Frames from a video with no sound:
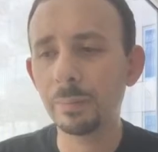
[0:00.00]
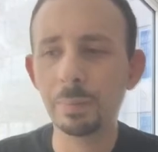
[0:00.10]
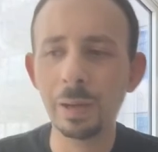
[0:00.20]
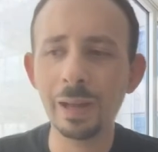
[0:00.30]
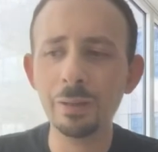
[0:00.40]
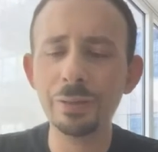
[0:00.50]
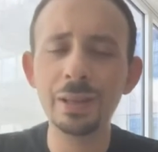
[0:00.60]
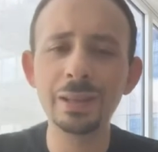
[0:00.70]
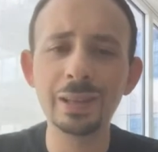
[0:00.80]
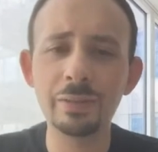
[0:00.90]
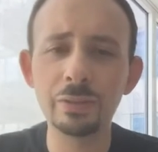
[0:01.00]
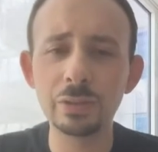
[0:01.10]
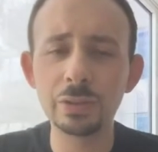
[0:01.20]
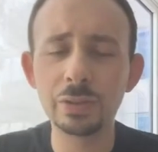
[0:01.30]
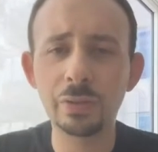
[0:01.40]
healthy
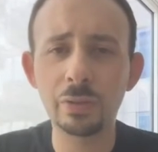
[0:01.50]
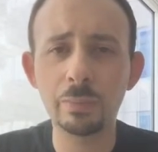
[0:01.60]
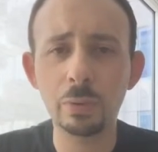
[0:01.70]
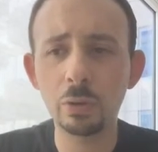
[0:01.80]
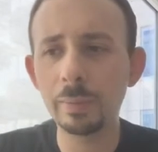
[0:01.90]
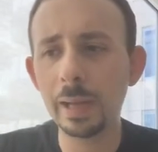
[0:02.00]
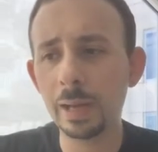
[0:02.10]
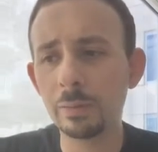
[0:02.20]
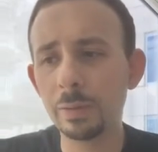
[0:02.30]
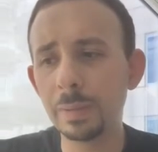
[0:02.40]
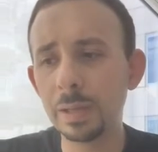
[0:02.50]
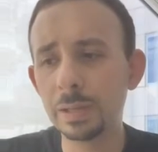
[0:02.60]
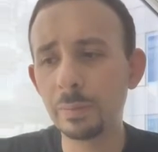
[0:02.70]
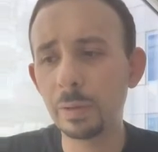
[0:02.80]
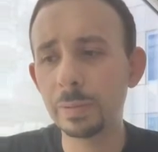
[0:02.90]
levels for a pullback would be
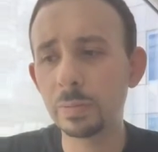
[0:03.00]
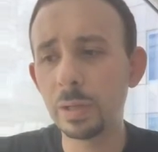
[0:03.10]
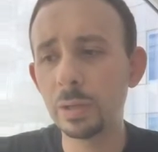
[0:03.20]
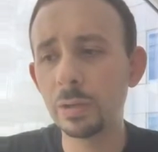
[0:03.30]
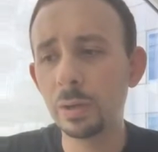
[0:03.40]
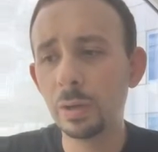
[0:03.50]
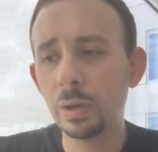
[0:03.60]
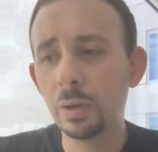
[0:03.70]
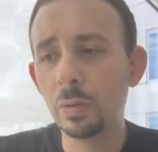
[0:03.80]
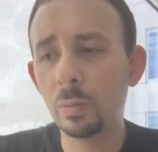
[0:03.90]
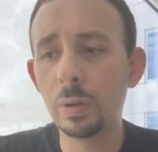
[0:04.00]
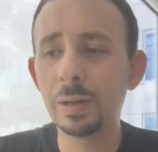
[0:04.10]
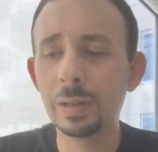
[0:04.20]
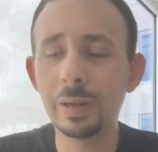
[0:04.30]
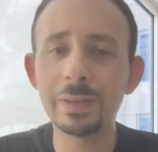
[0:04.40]
somewhere between
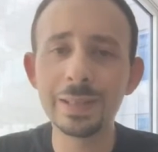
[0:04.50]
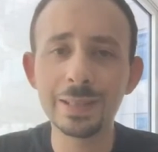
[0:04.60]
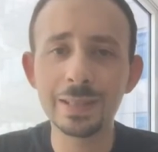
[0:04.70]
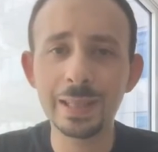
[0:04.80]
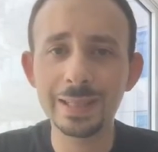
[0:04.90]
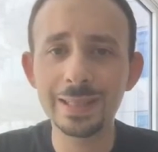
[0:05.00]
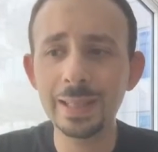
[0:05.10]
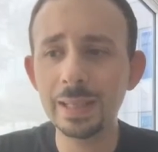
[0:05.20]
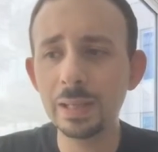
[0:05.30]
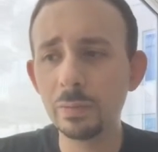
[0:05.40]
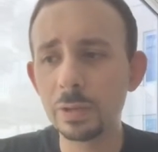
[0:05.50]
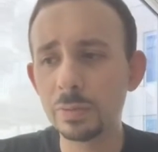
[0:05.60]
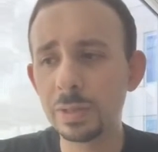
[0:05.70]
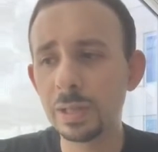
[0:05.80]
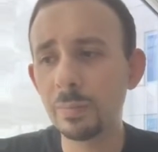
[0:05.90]
111.16, which
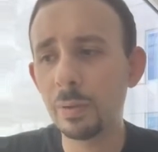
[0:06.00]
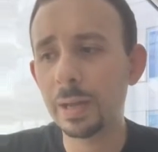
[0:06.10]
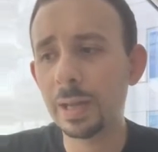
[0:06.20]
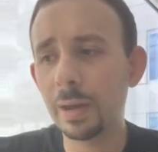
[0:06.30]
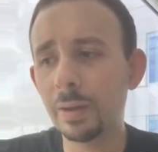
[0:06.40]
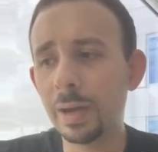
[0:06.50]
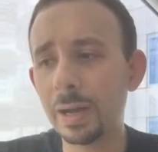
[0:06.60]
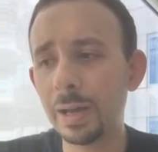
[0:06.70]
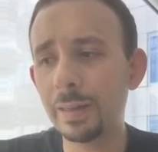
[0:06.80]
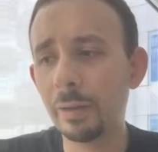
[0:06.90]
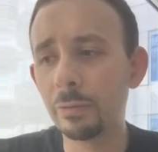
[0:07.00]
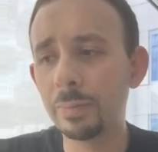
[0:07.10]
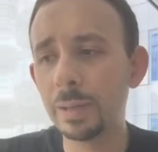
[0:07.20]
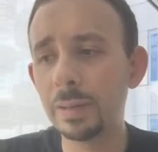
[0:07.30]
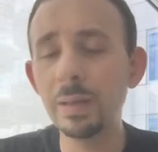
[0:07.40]
was the breakout high. That
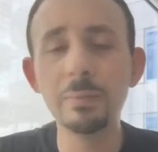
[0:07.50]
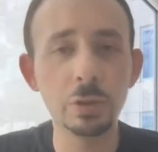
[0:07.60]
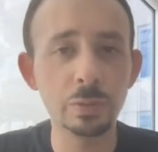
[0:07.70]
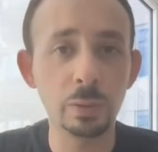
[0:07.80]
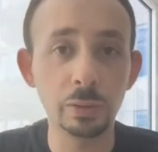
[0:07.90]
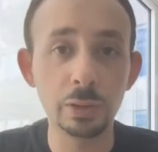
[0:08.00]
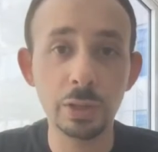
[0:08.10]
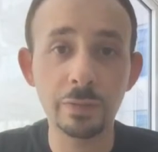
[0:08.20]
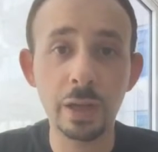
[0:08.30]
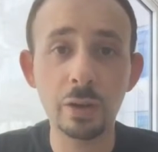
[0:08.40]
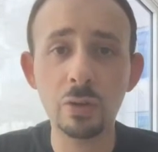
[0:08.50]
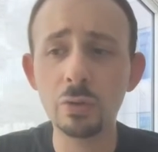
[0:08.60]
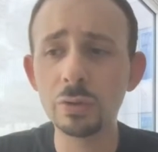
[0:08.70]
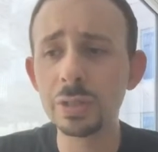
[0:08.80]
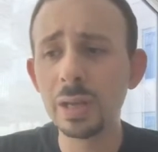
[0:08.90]
would be the most bullish if that
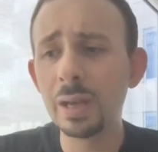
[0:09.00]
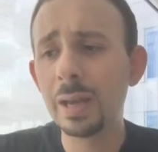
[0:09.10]
holds.